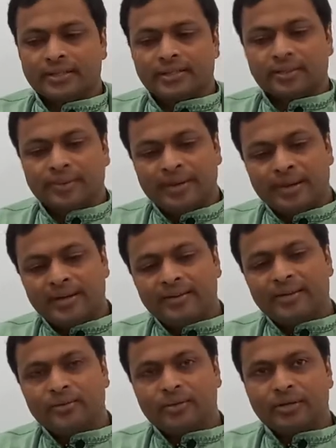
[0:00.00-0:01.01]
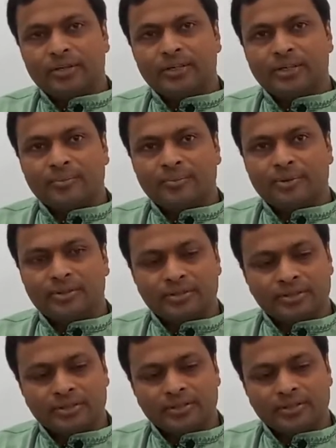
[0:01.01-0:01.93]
So behind that, what are the components?